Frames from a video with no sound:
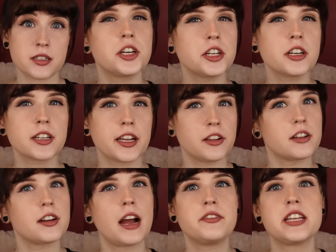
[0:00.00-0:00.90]
Could her
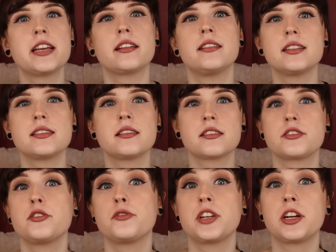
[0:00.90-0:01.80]
killer have taken this as a
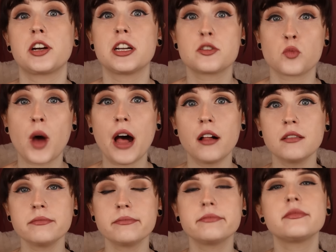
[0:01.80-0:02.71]
souvenir as
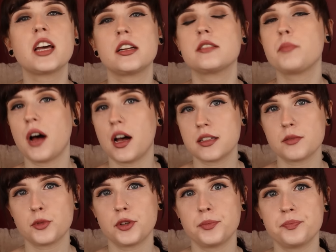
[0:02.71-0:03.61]
well? That is
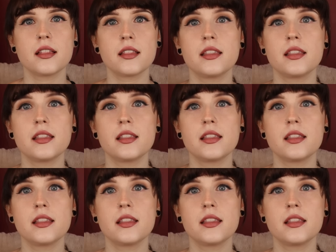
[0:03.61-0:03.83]
possible.